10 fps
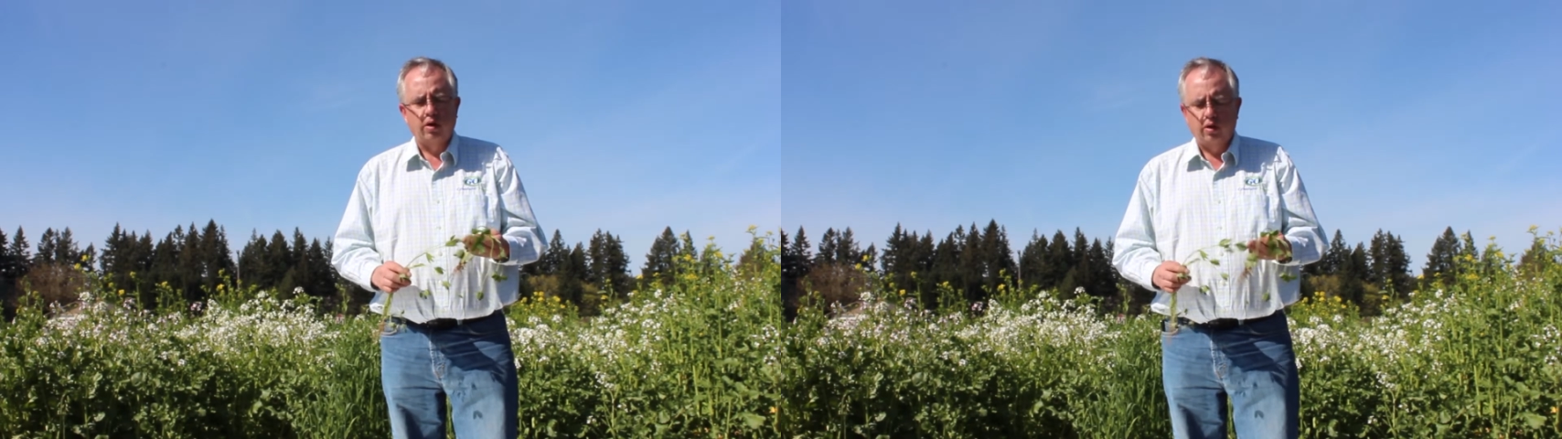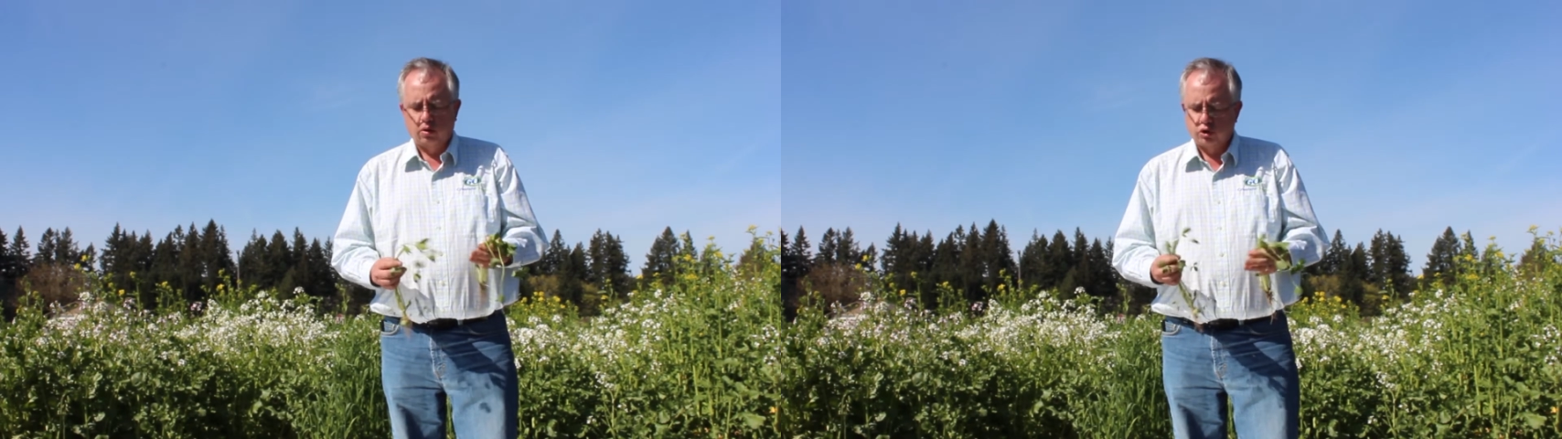
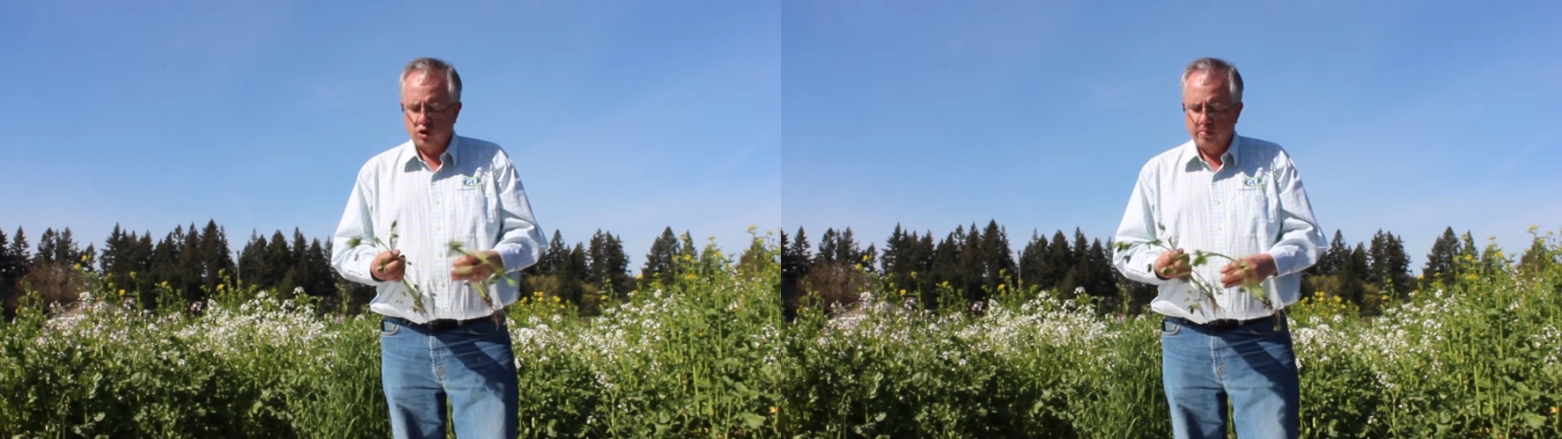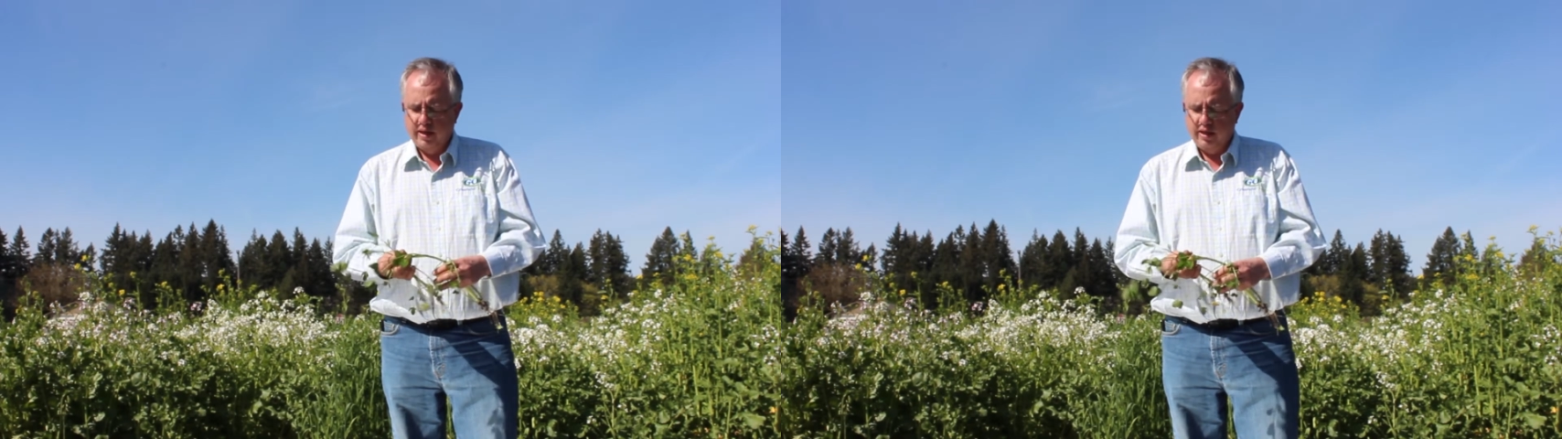it'll
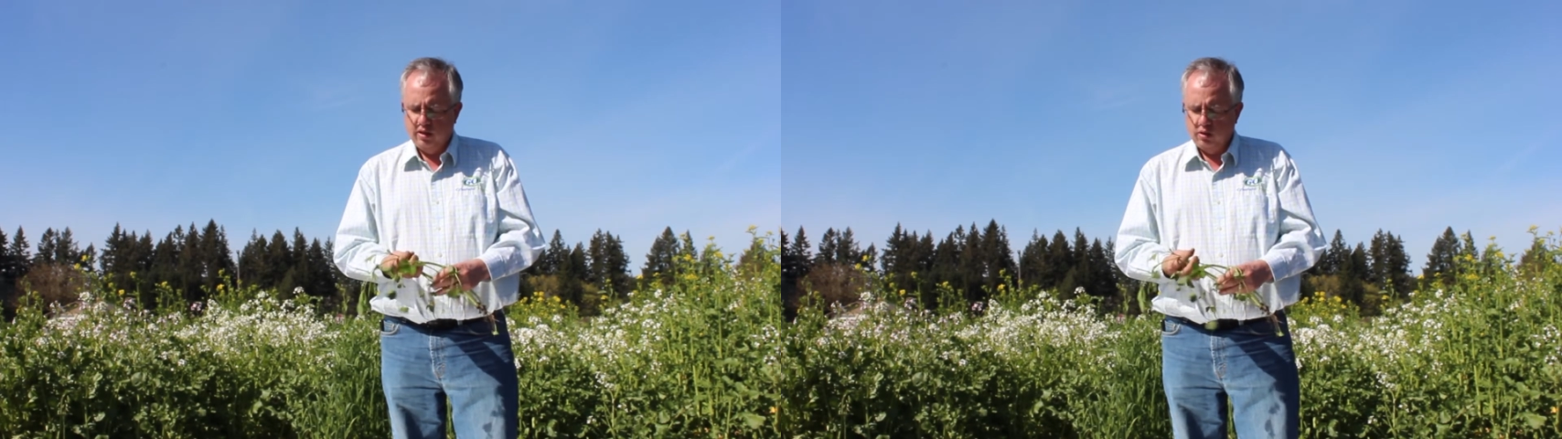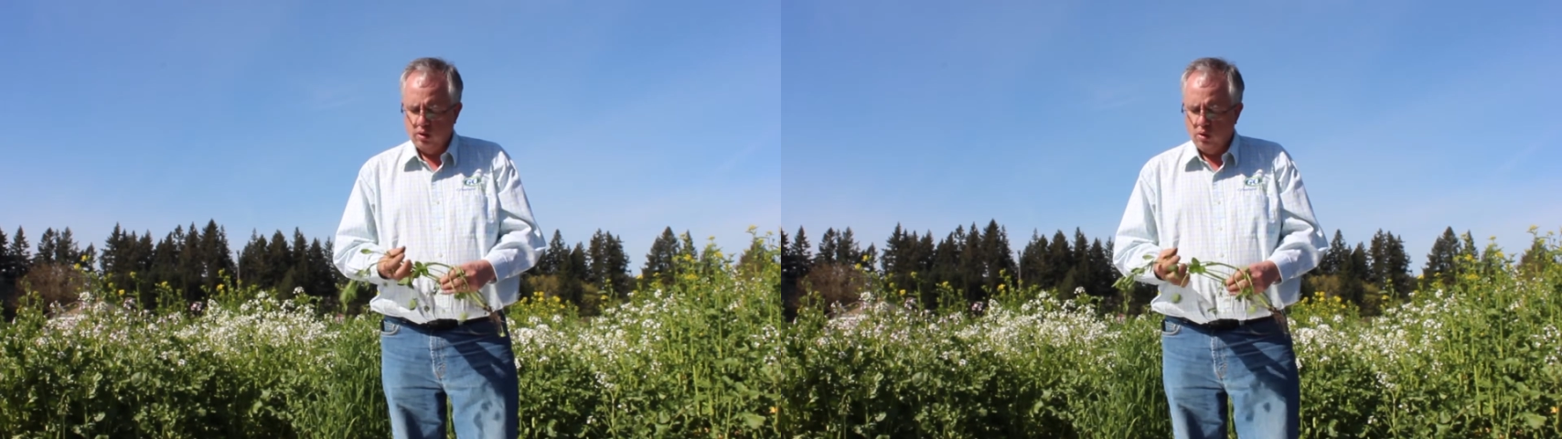germinate
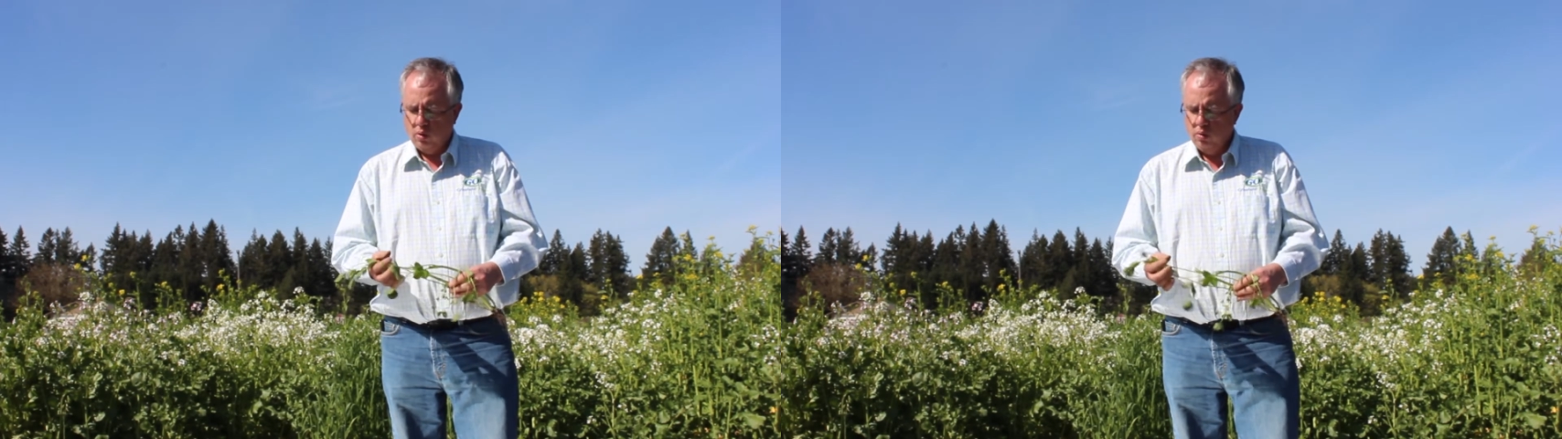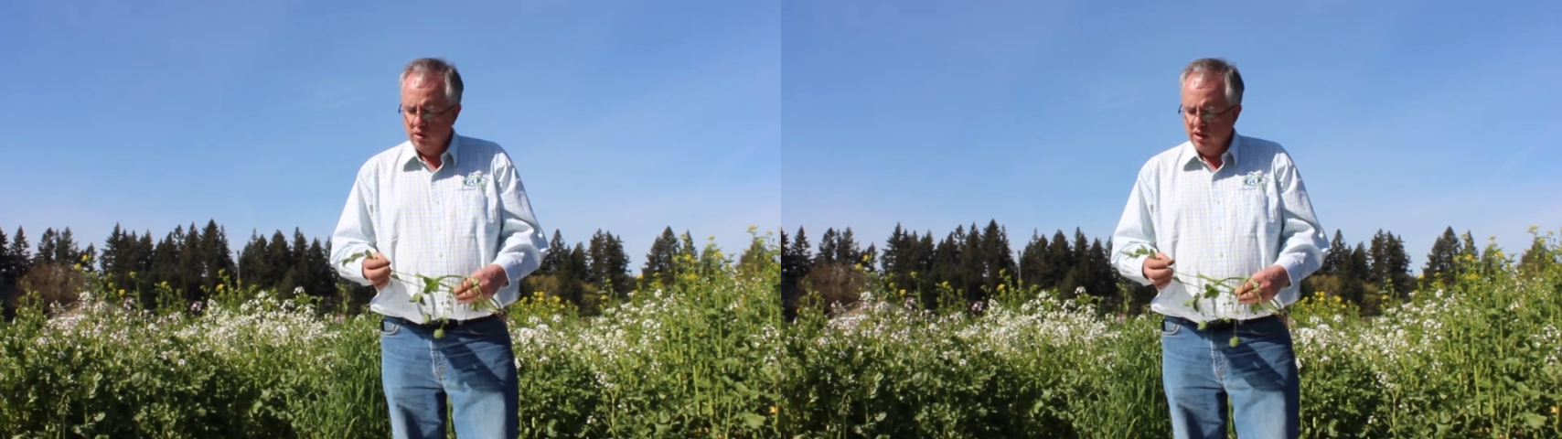and grow